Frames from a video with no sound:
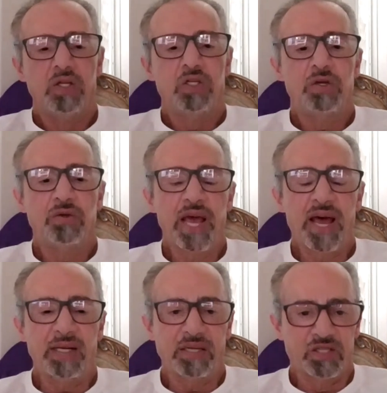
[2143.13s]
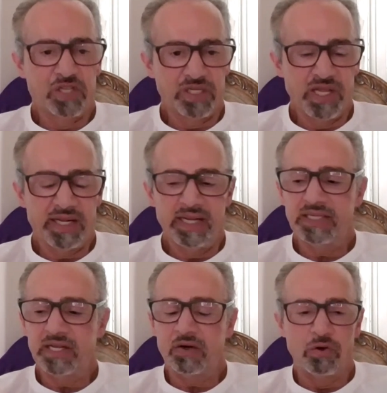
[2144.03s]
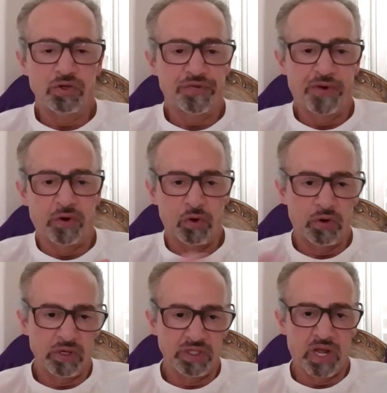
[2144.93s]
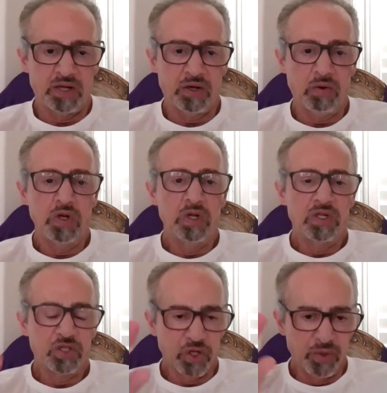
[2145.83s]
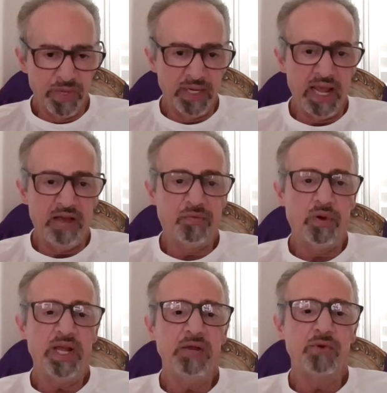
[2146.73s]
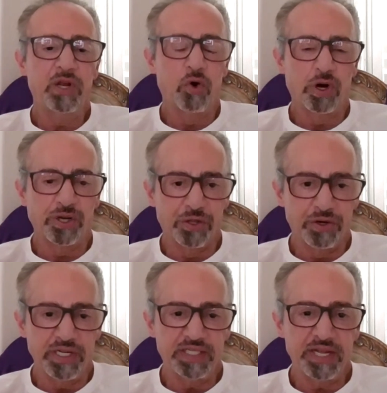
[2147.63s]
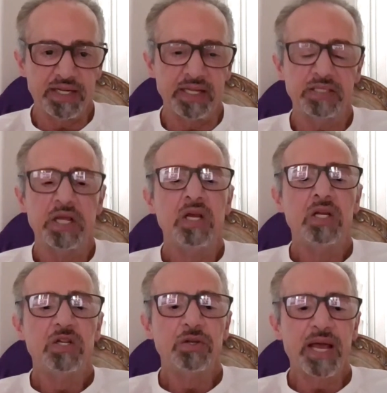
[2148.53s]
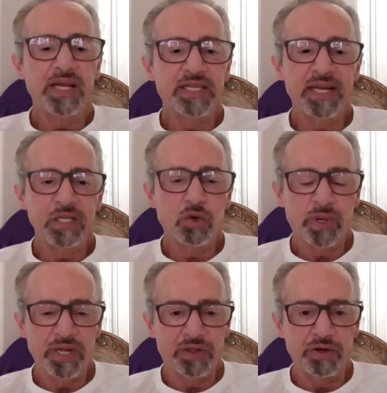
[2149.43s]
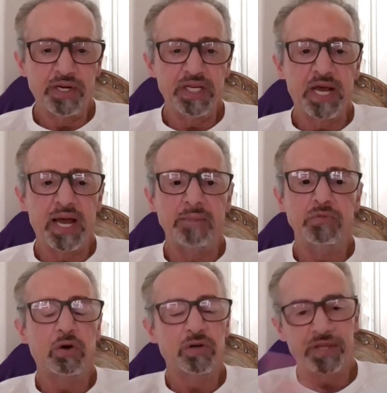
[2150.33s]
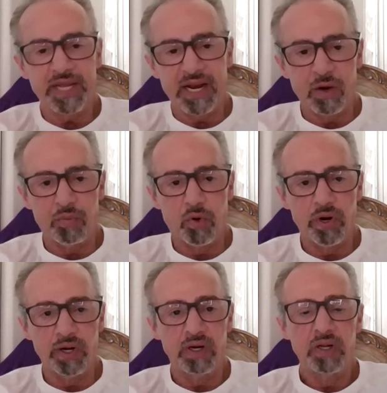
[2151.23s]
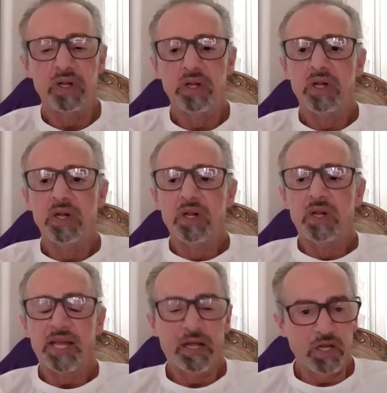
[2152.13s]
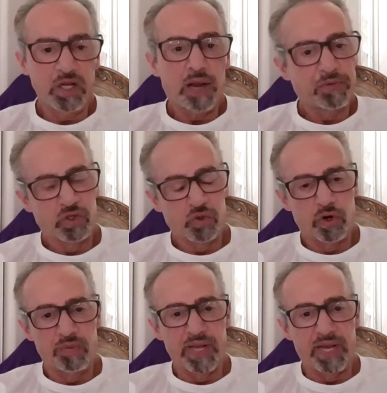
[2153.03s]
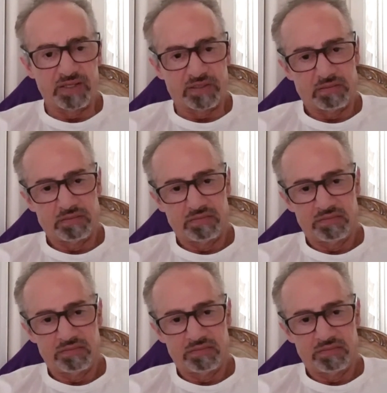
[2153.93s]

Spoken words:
Do that. Just like I said, hold your phone horizontal, zoom in halfway, record 30 seconds. Do that 10, 20, 30 times. Go to the airport. Helicopters work best.